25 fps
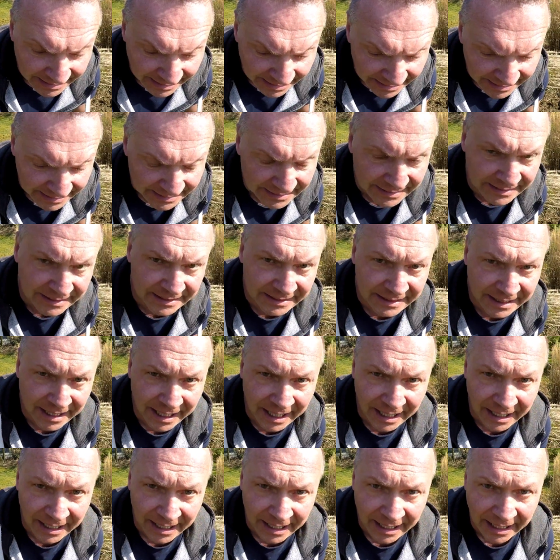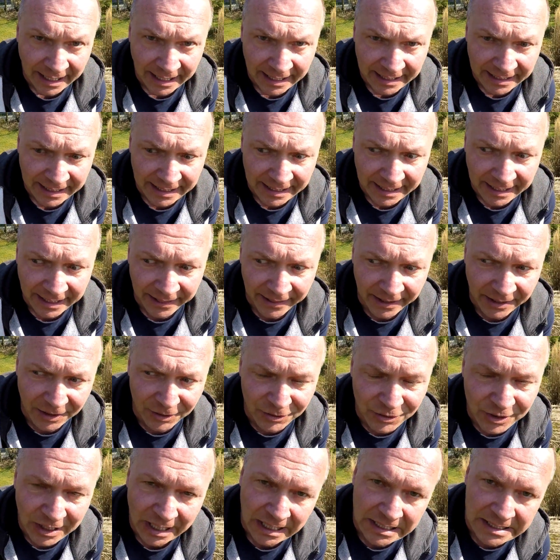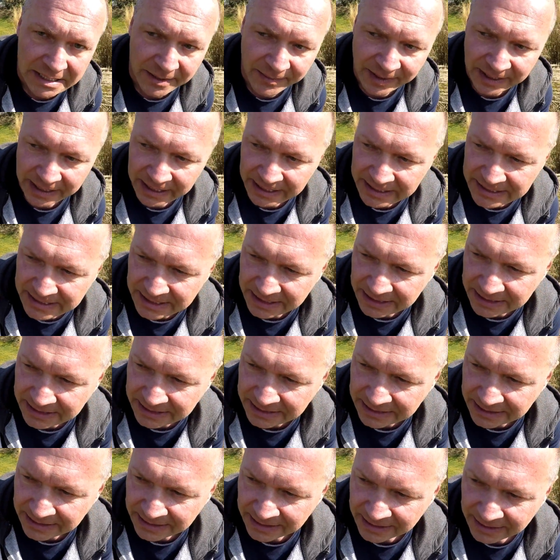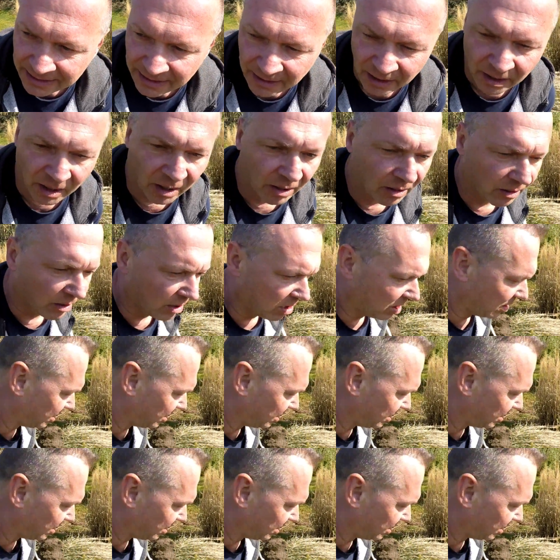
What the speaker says: yeah, then you try something else. Whew.